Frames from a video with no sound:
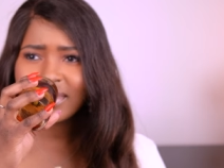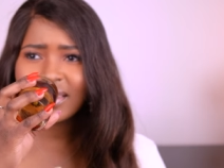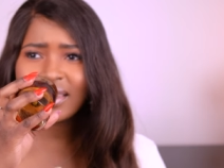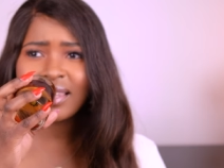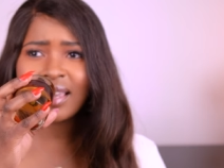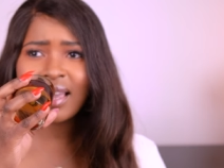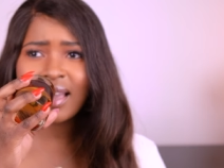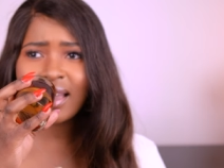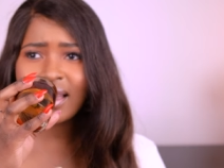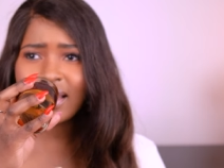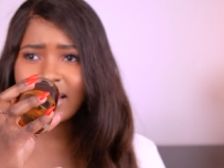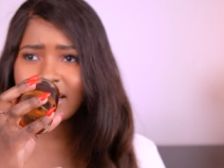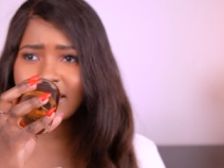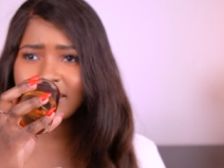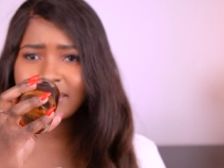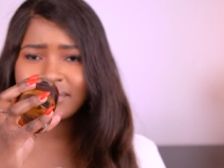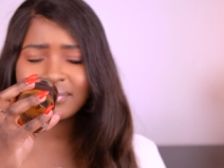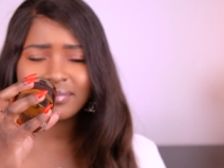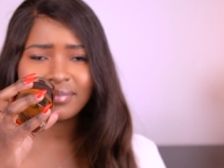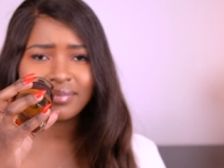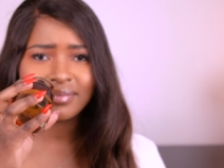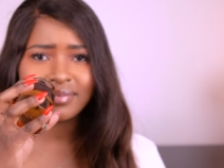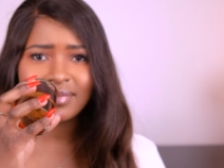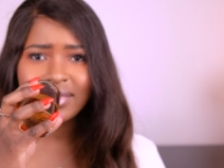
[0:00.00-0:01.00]
yeah,
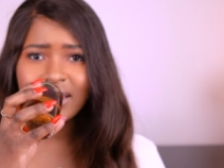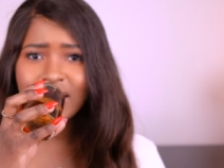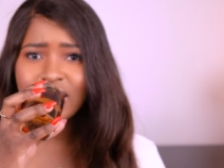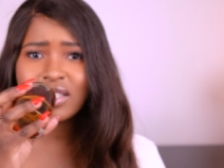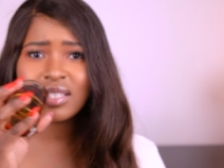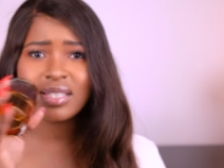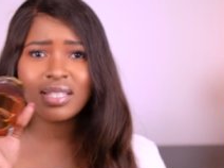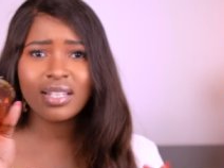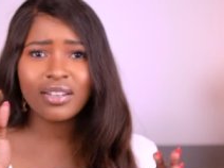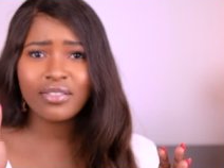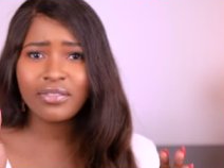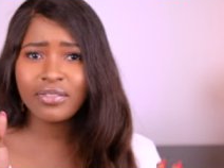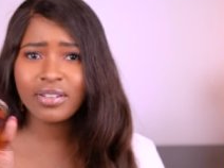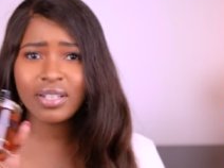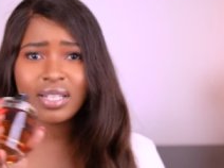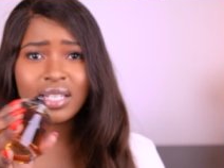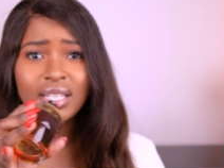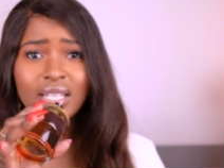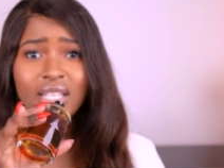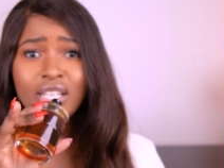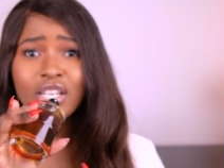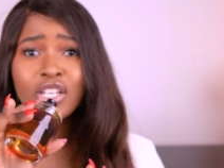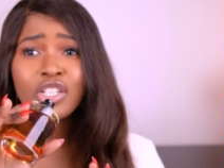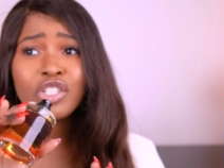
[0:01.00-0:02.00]
it's
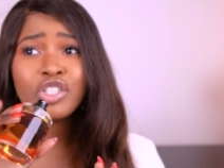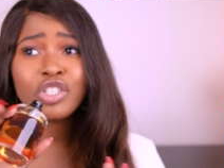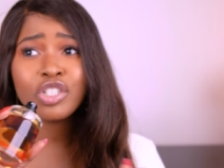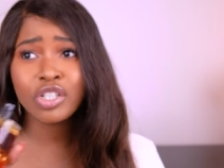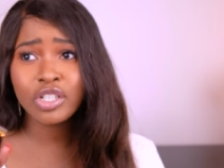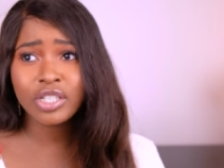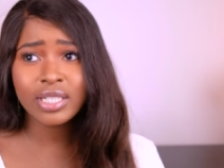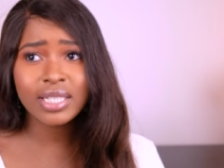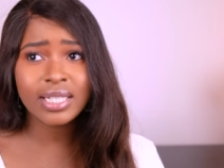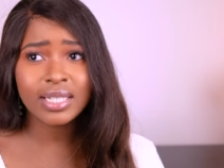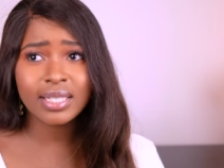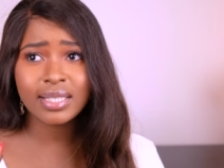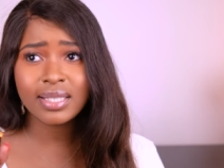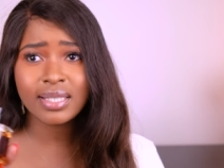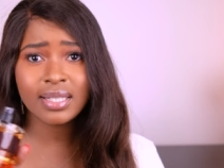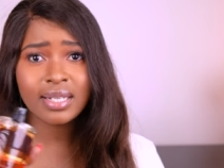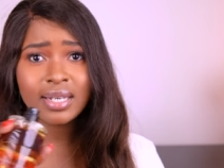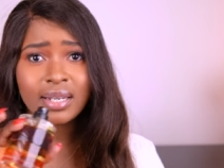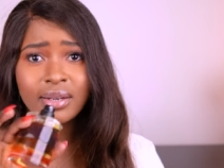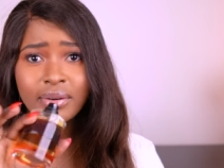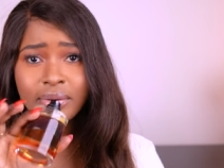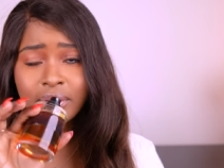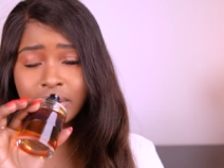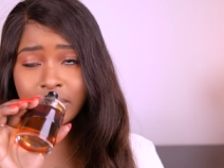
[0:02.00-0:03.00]
definitely a dirty
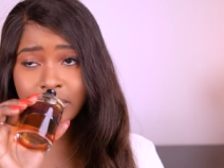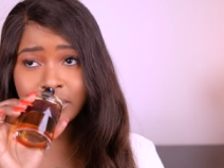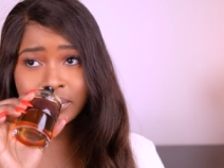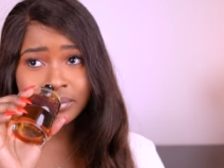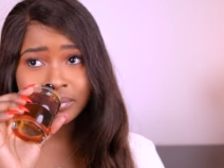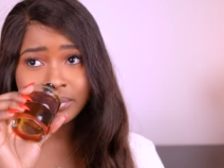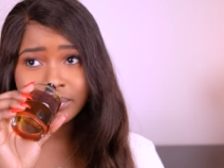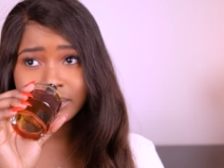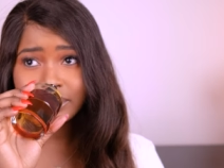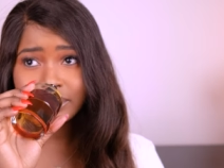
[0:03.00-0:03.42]
scenario.